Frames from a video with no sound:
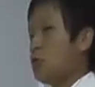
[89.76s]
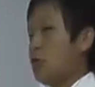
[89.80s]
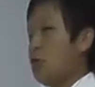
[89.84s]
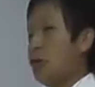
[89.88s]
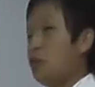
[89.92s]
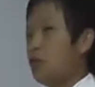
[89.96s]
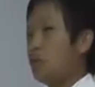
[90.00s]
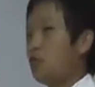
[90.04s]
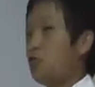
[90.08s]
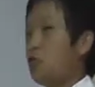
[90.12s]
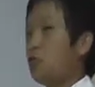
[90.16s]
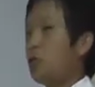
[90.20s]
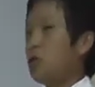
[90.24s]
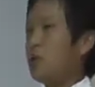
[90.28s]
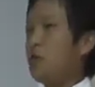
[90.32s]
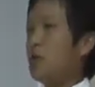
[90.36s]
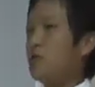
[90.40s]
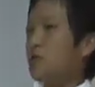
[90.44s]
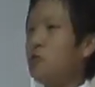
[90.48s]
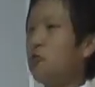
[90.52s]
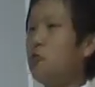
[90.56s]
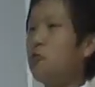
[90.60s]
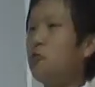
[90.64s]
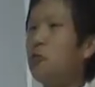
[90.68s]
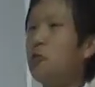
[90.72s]
page,
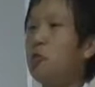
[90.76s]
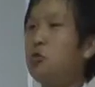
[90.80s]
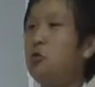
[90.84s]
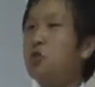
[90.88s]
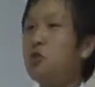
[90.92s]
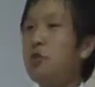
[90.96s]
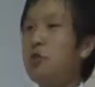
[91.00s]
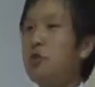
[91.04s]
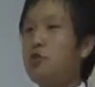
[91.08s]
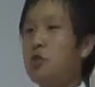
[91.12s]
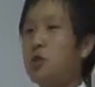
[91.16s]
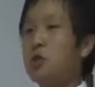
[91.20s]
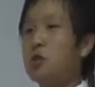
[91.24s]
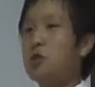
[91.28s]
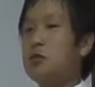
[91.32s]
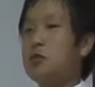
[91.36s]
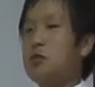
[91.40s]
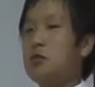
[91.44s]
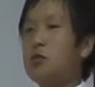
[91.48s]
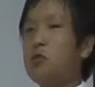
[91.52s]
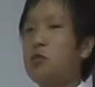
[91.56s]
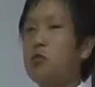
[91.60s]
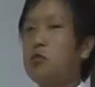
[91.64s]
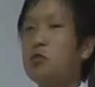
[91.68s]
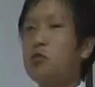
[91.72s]
which gives us
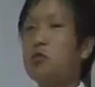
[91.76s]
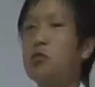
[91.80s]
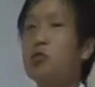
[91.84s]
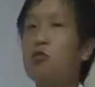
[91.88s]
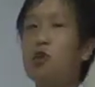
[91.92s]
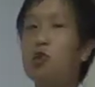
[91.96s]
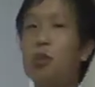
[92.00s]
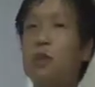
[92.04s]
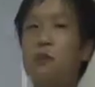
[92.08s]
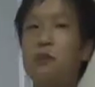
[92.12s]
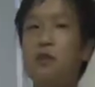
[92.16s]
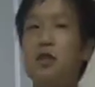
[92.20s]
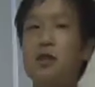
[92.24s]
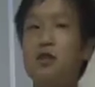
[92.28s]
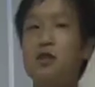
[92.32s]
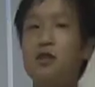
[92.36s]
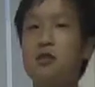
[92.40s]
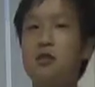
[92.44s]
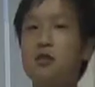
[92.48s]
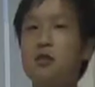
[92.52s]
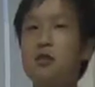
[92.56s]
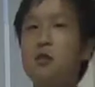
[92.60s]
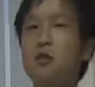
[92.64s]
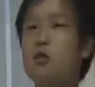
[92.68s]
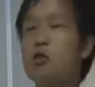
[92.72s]
some web
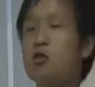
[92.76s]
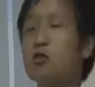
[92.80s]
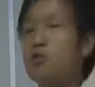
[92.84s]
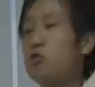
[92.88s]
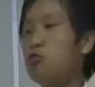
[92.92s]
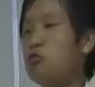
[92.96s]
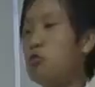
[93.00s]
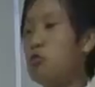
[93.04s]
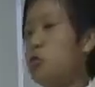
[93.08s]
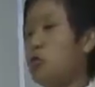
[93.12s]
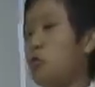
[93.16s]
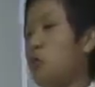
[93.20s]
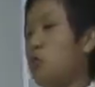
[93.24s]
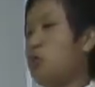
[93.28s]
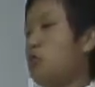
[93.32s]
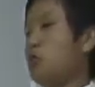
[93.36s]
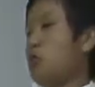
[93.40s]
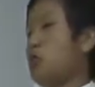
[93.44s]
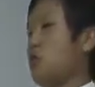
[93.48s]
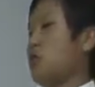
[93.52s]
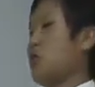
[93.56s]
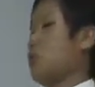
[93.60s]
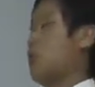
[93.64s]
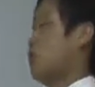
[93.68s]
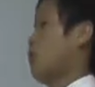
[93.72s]
links to research
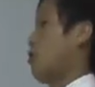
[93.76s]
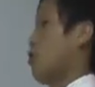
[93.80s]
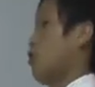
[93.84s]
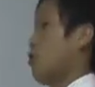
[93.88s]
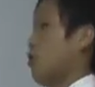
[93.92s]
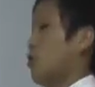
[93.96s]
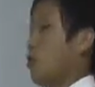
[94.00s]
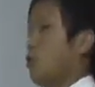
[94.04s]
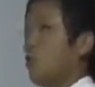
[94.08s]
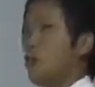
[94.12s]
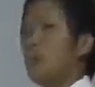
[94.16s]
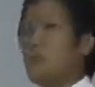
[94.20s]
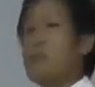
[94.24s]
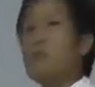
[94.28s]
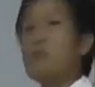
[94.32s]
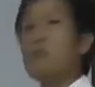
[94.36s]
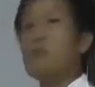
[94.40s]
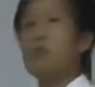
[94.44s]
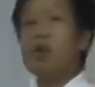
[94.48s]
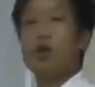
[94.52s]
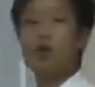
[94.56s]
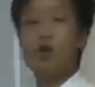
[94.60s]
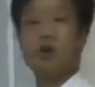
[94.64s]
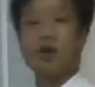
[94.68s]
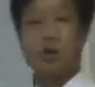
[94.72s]
our
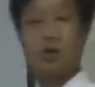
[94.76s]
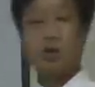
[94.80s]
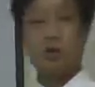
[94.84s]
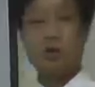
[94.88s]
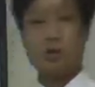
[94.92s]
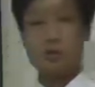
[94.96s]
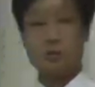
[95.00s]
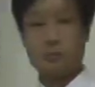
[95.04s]
projects,